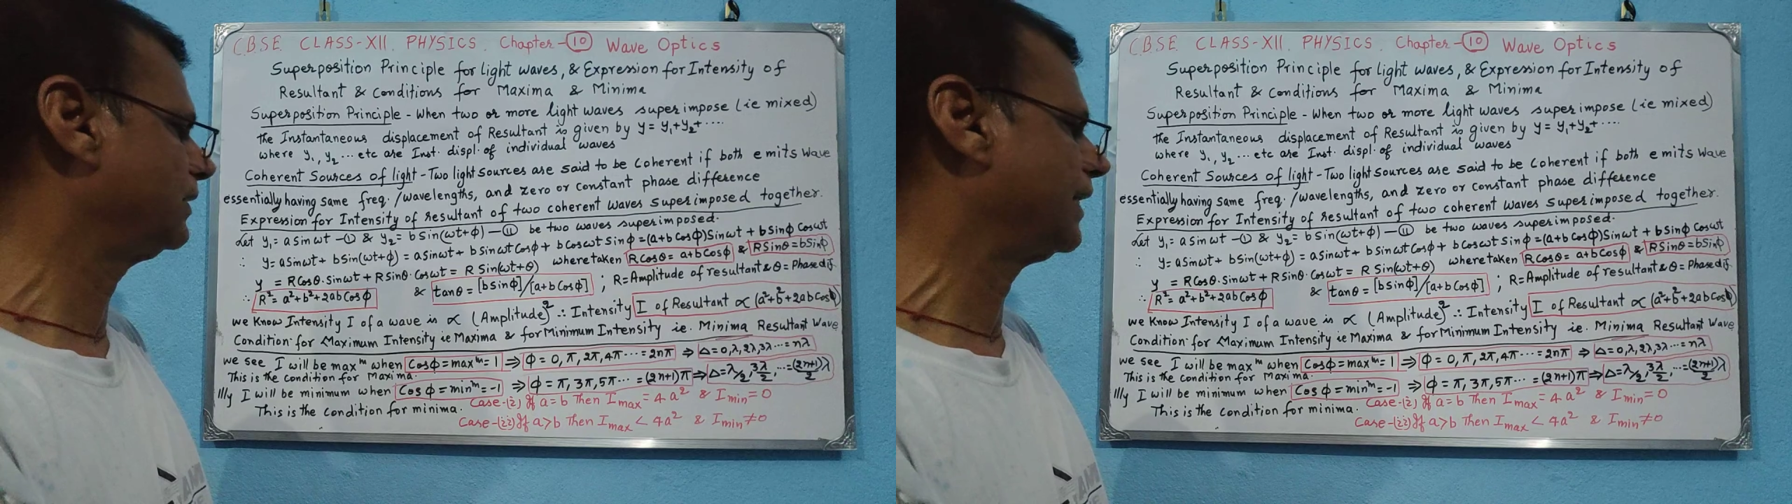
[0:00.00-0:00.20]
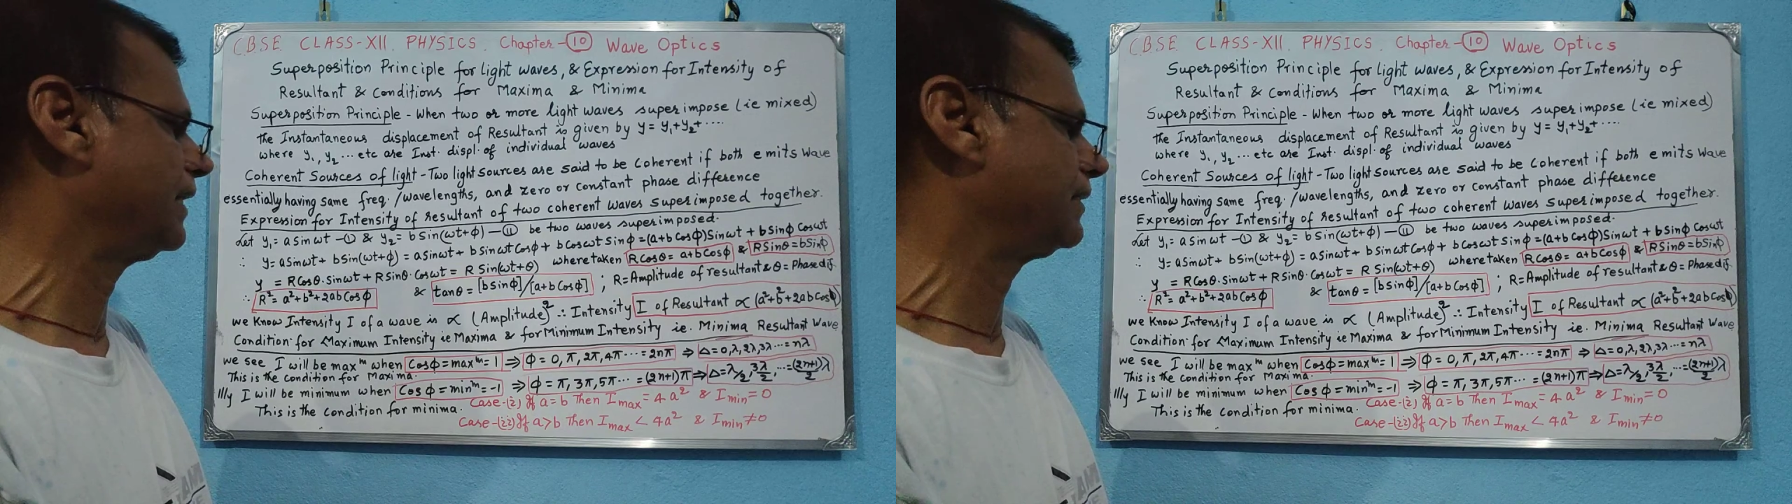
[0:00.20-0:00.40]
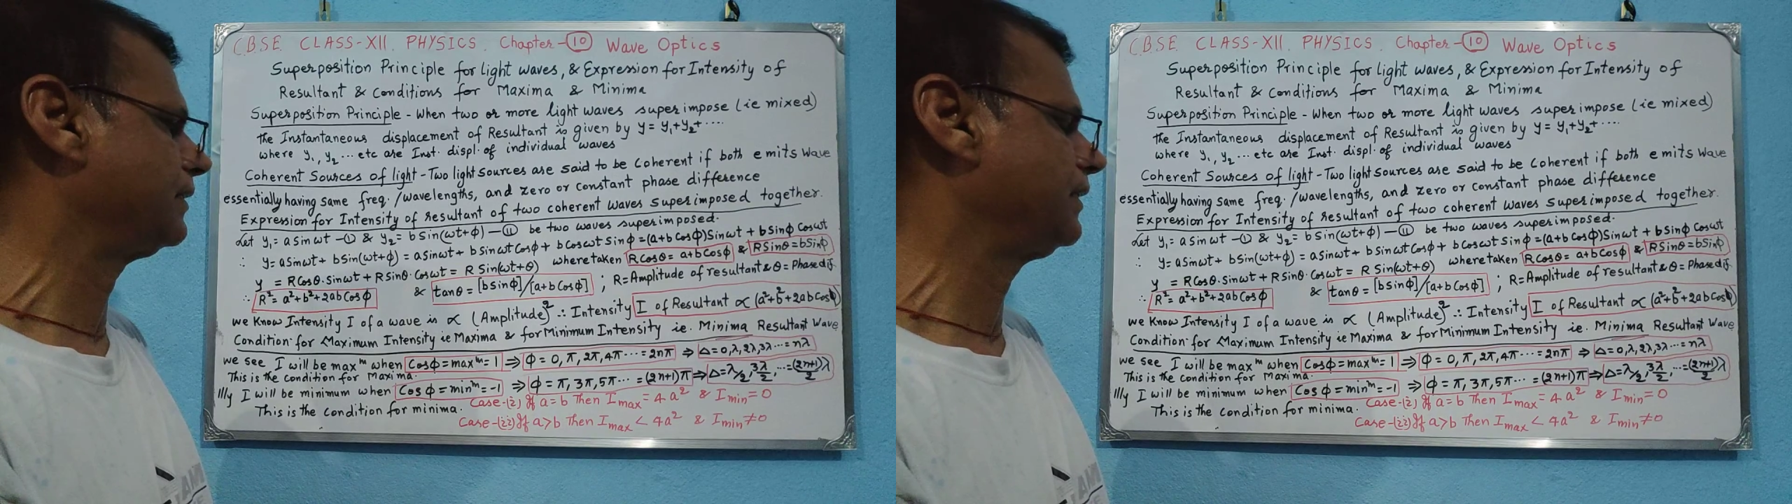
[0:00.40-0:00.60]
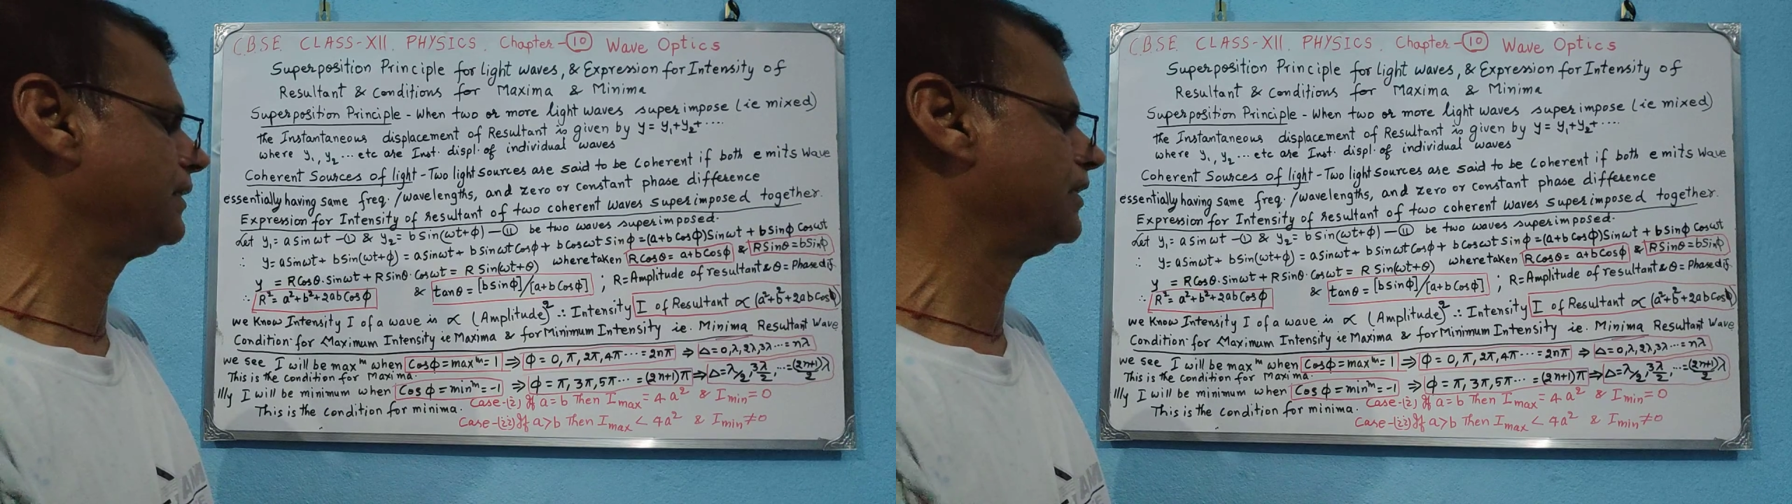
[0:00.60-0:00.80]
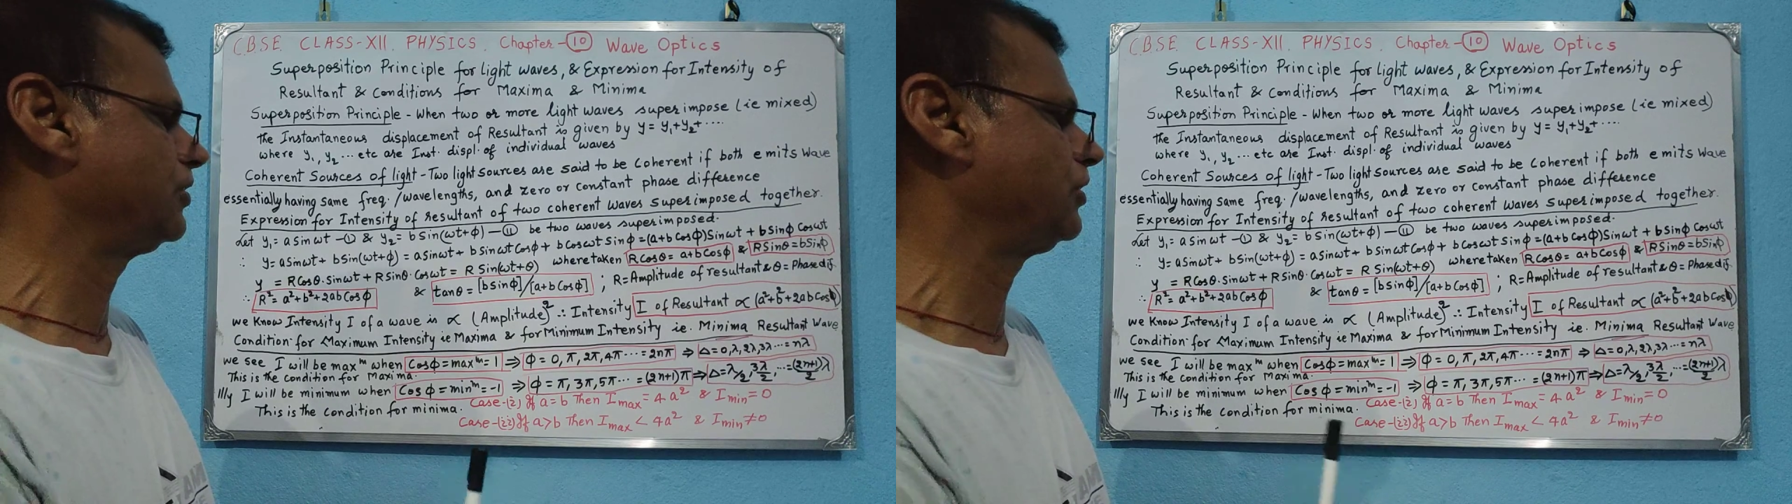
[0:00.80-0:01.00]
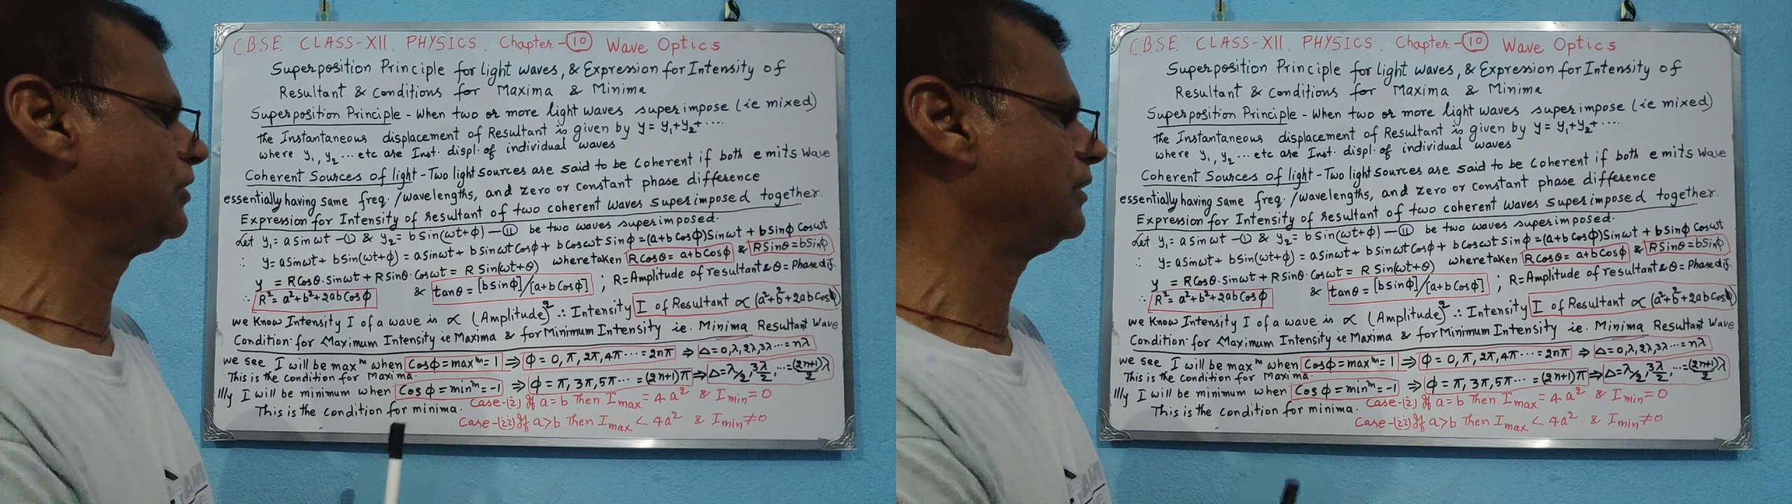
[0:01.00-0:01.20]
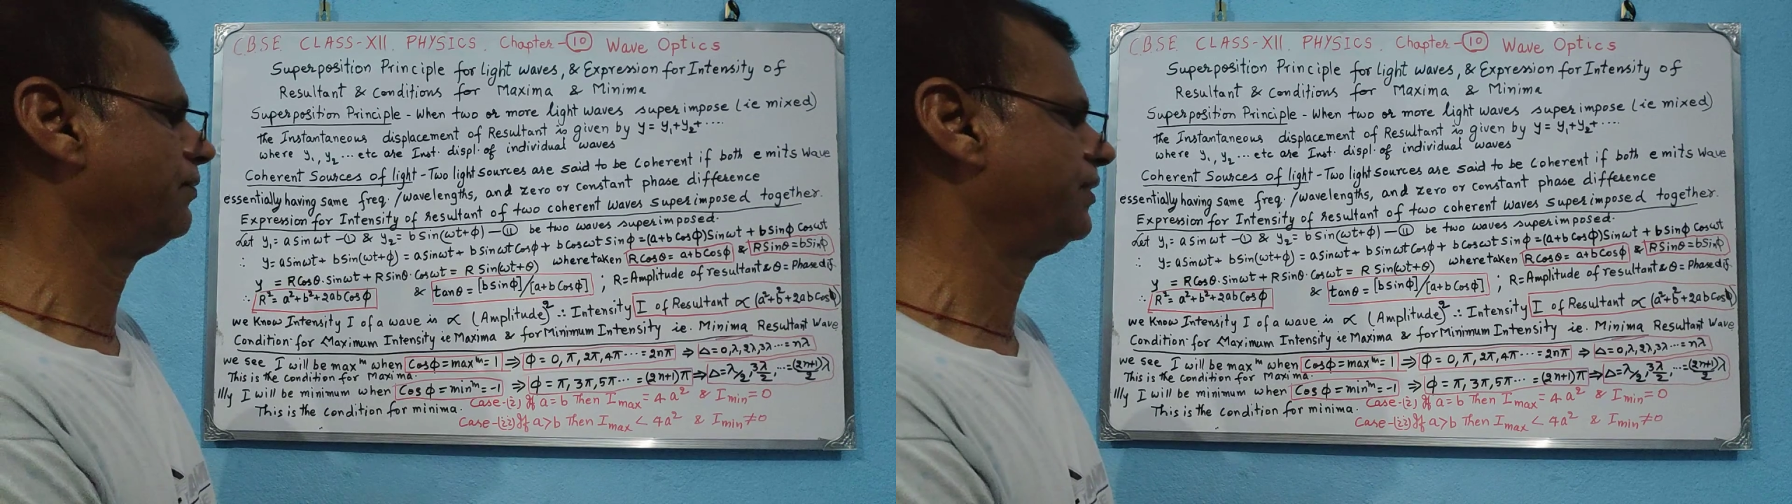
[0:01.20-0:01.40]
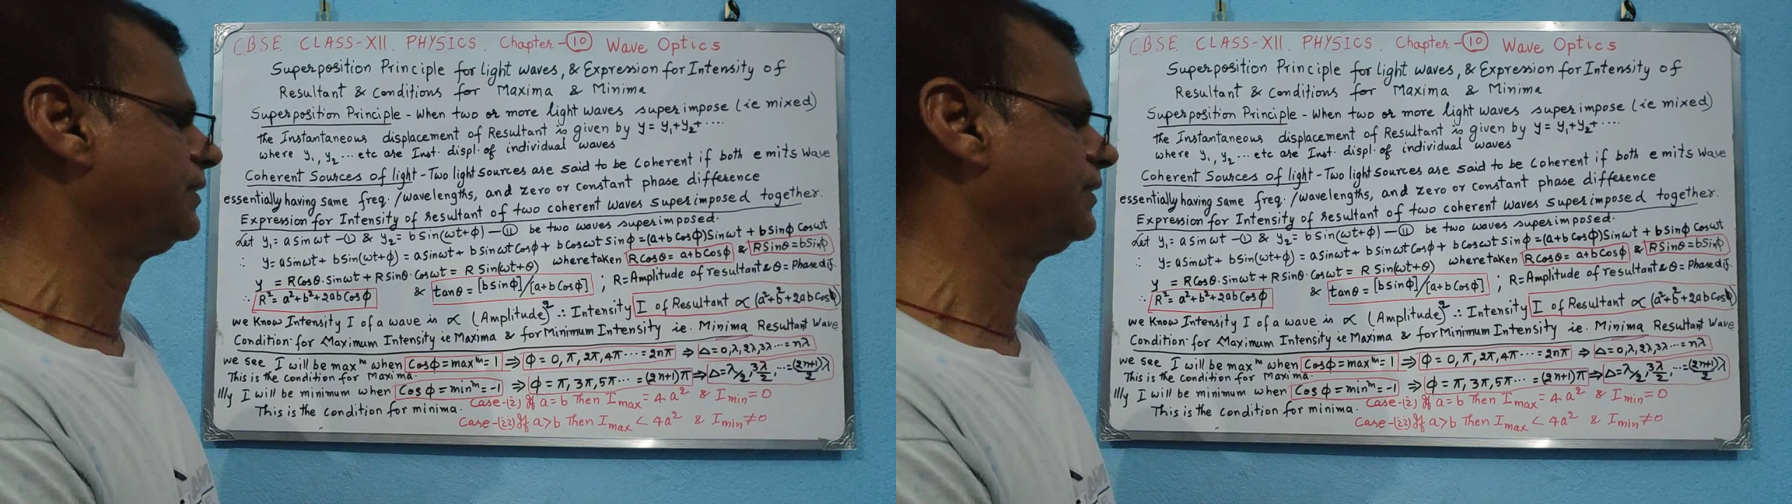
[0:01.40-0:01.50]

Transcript: that intensity of